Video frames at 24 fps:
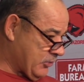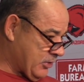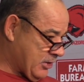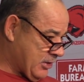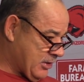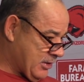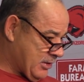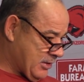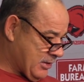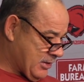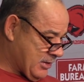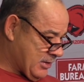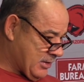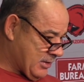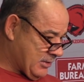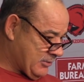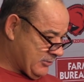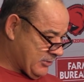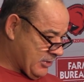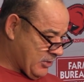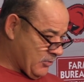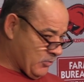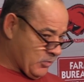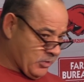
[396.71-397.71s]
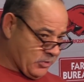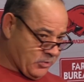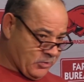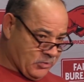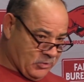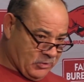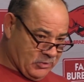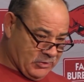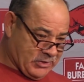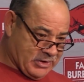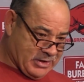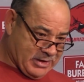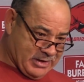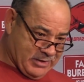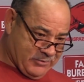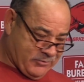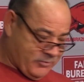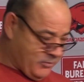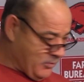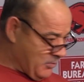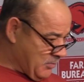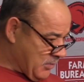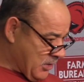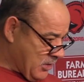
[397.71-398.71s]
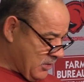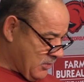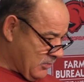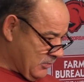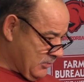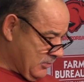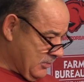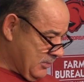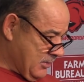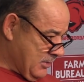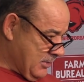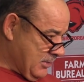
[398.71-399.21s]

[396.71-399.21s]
and said I wasn't going to look at any football.